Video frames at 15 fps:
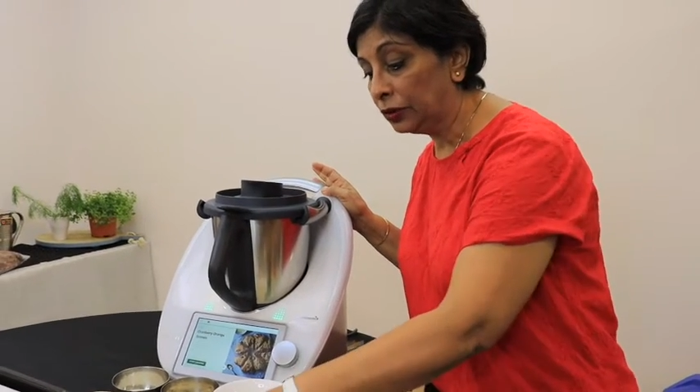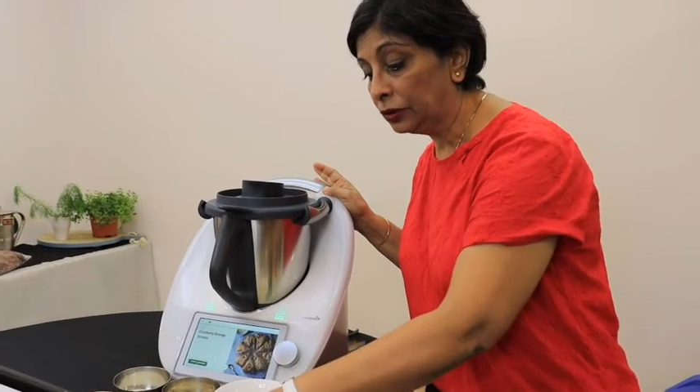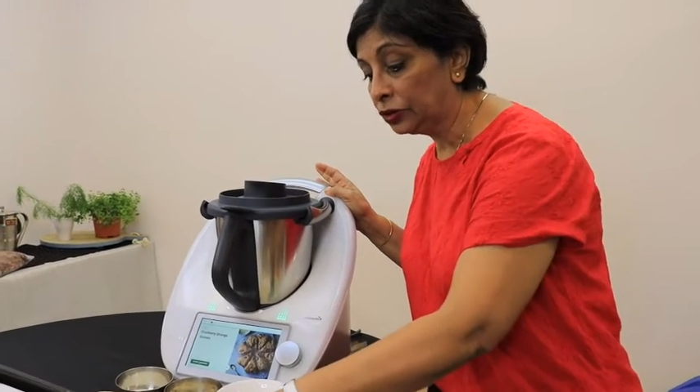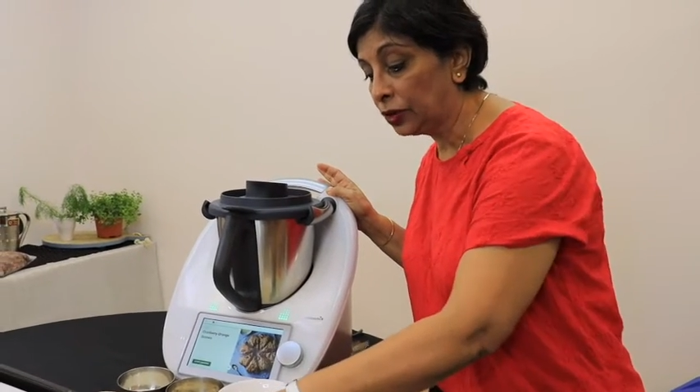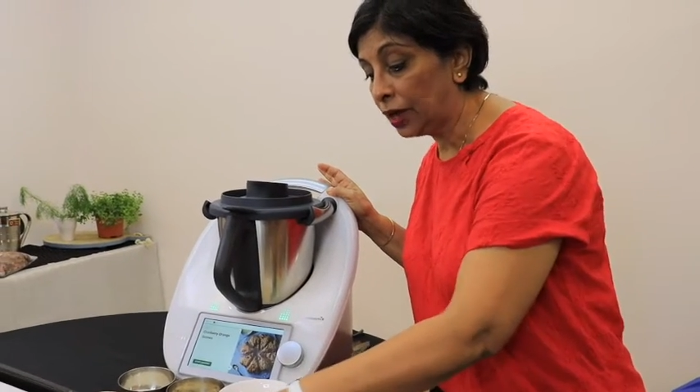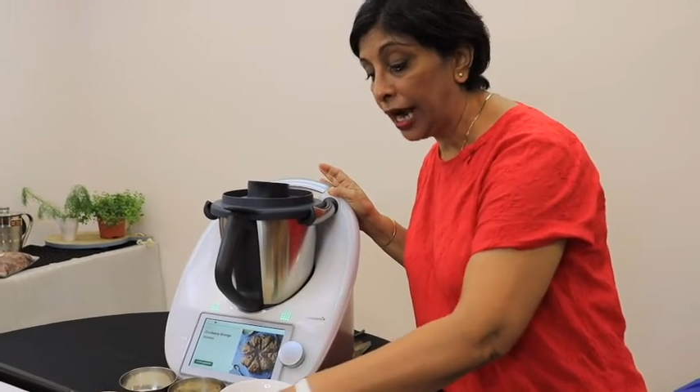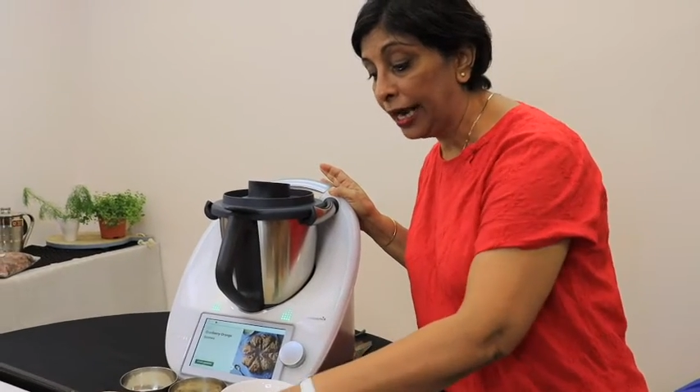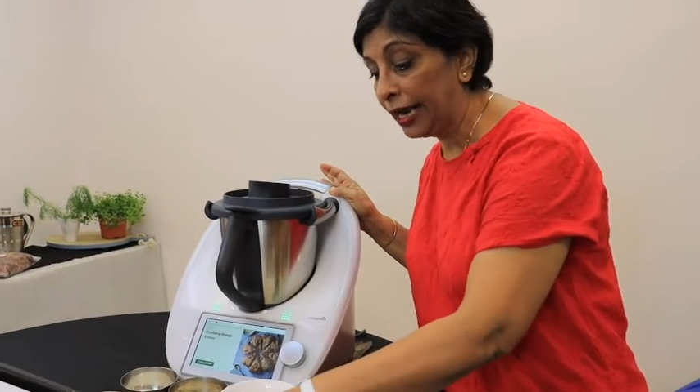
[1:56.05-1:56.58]

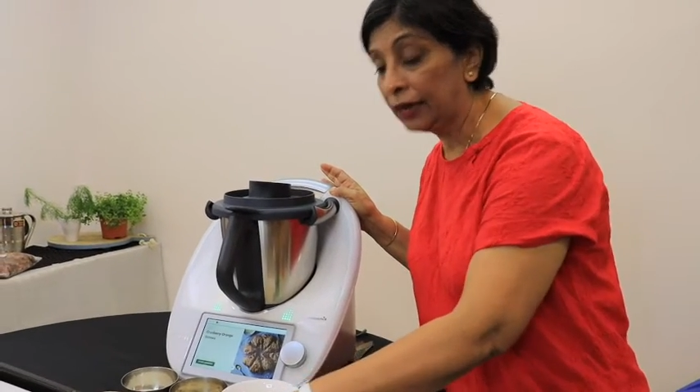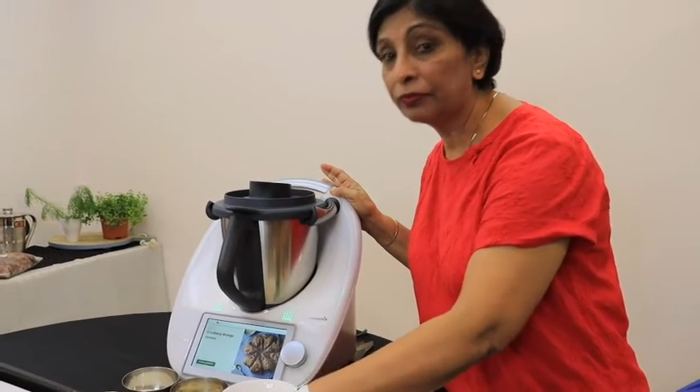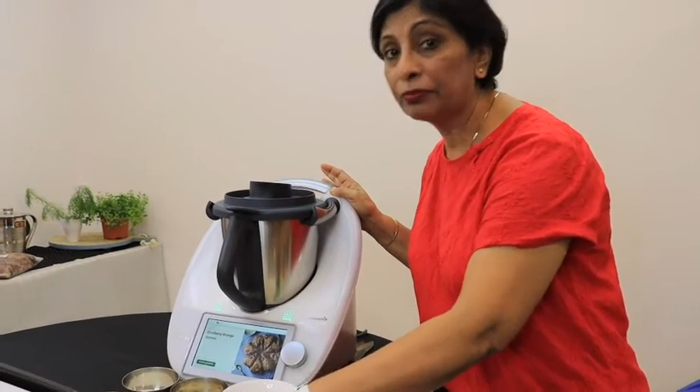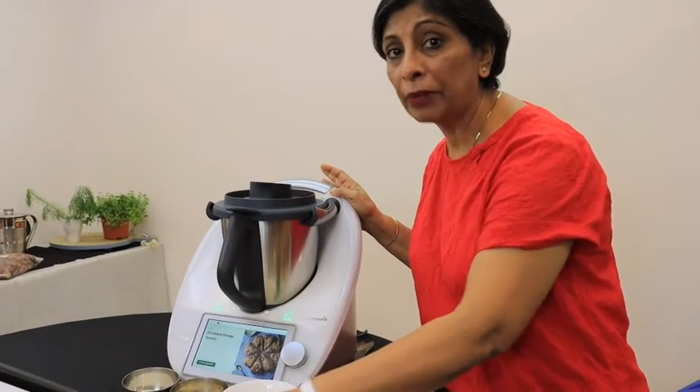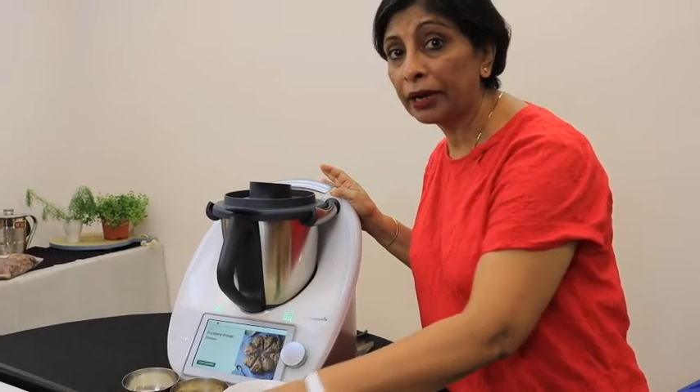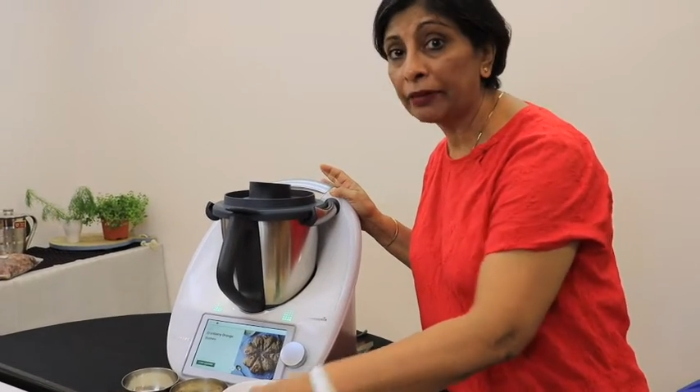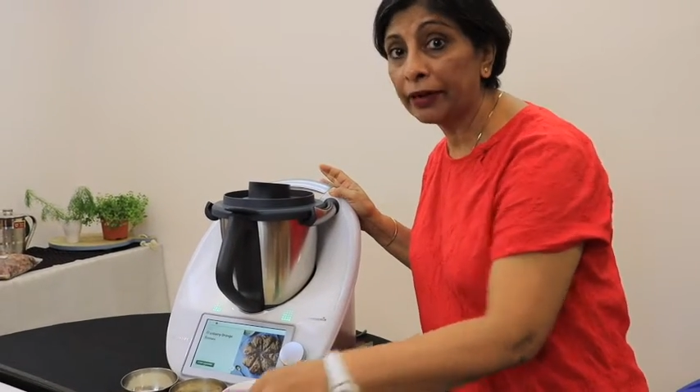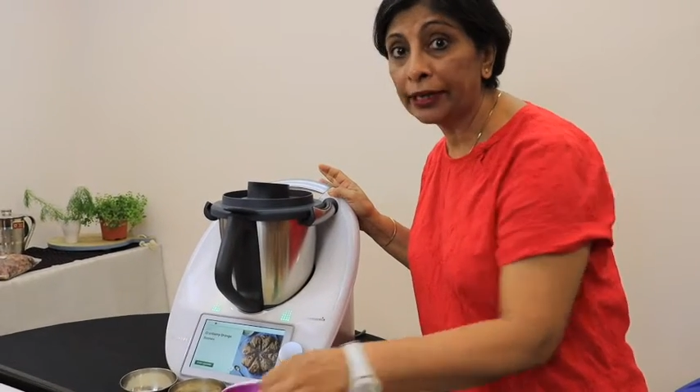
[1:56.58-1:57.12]
so I have
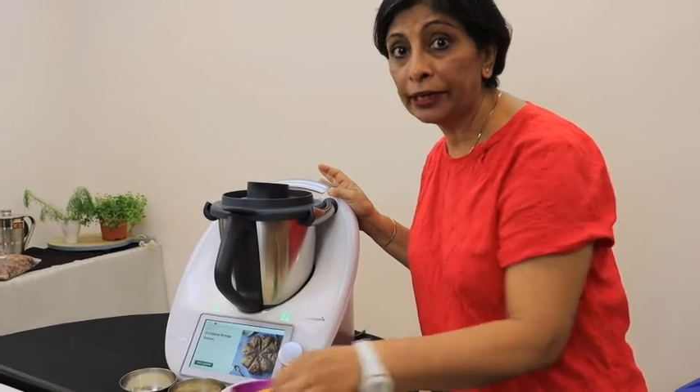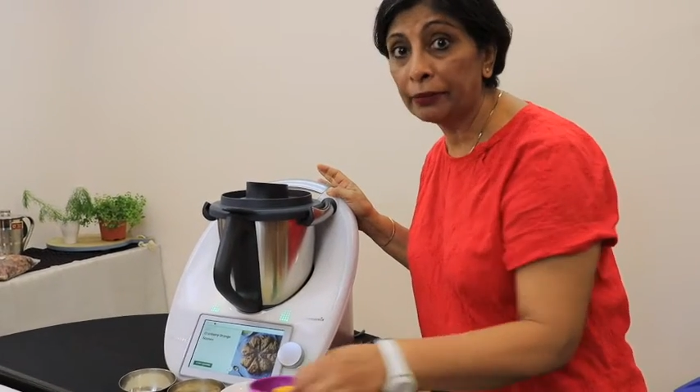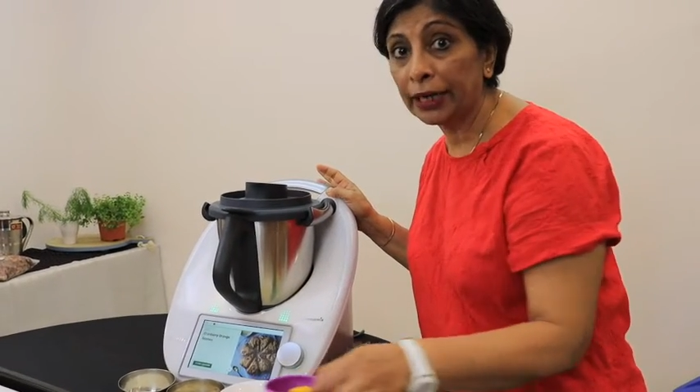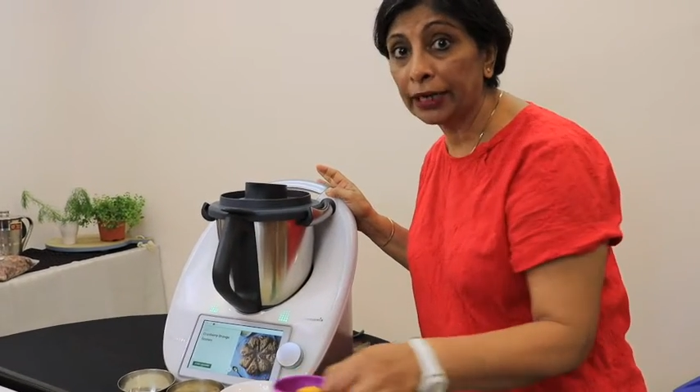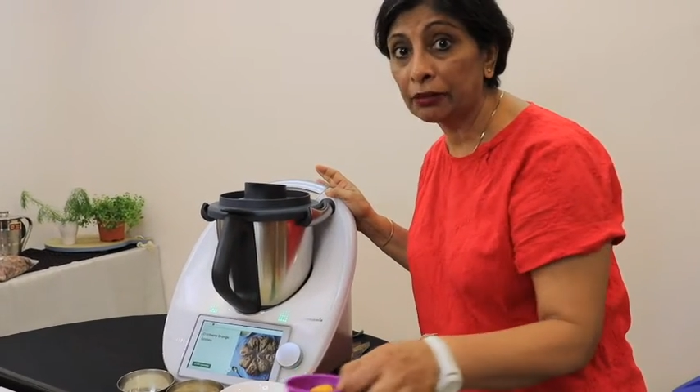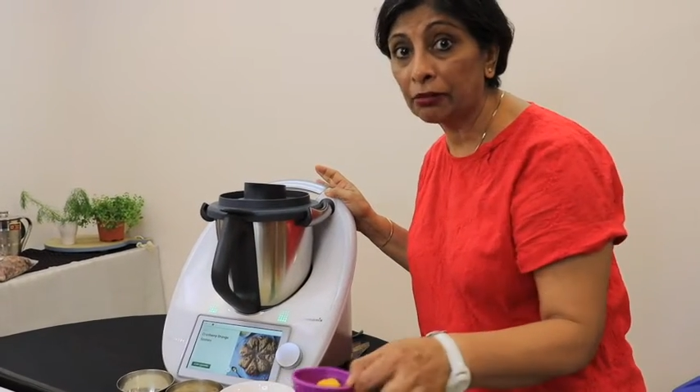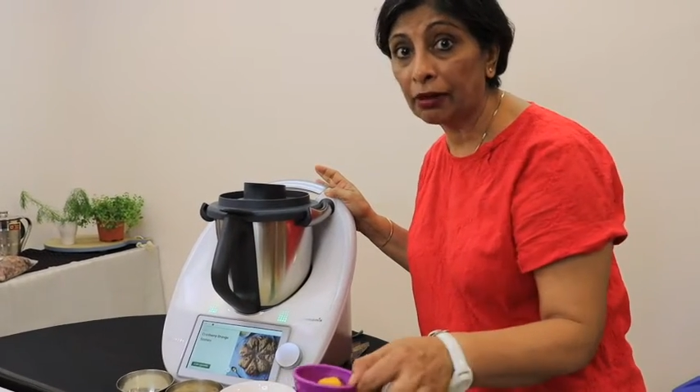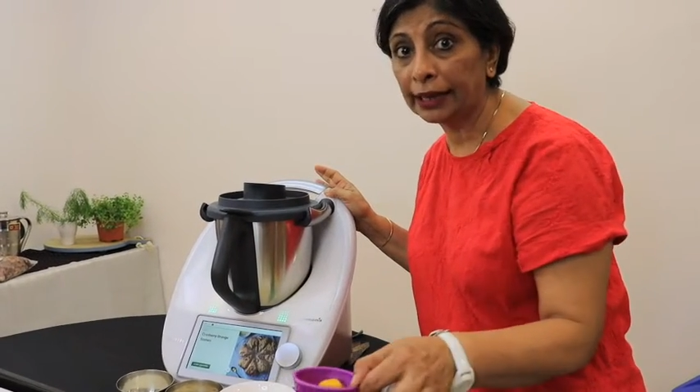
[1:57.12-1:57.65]
my
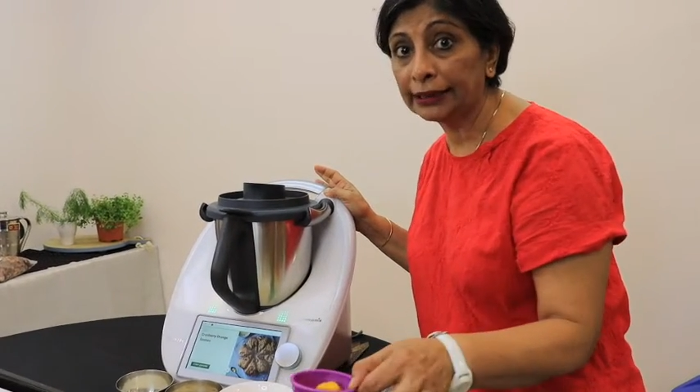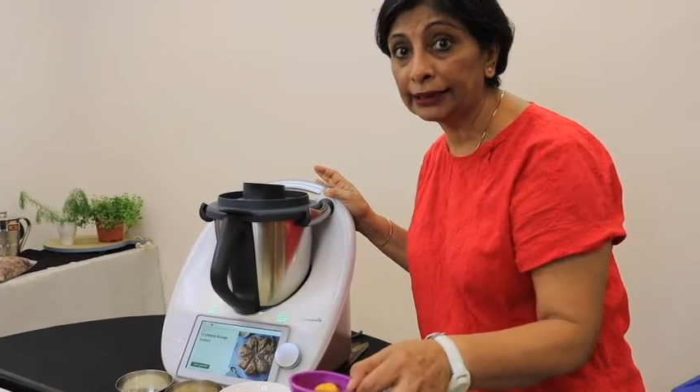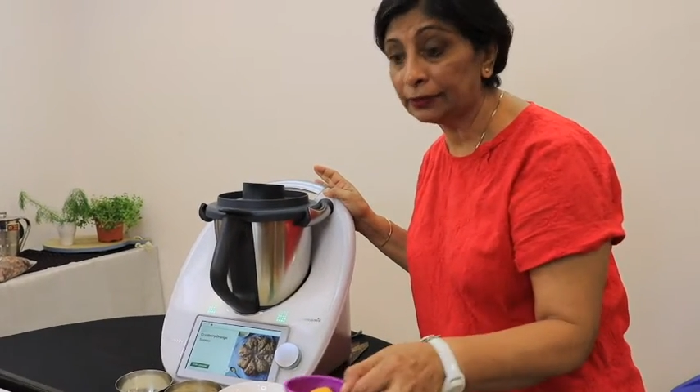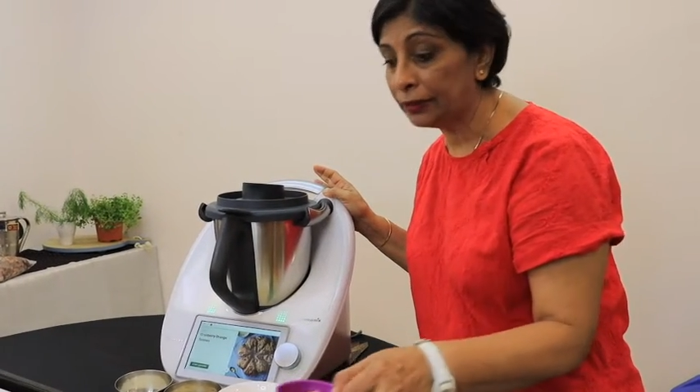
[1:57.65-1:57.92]
ready-made rinds